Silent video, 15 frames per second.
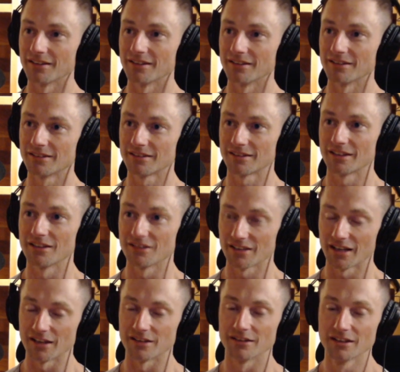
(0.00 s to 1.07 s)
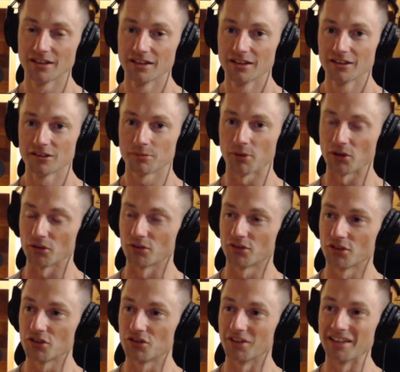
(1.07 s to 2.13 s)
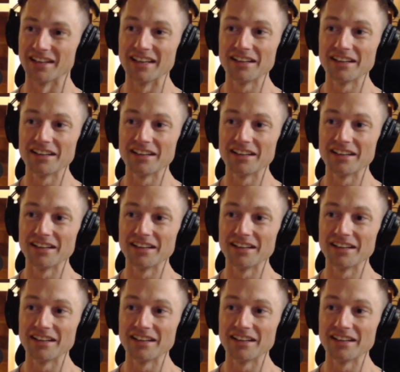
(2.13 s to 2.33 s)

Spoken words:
and he's since had spinal surgery.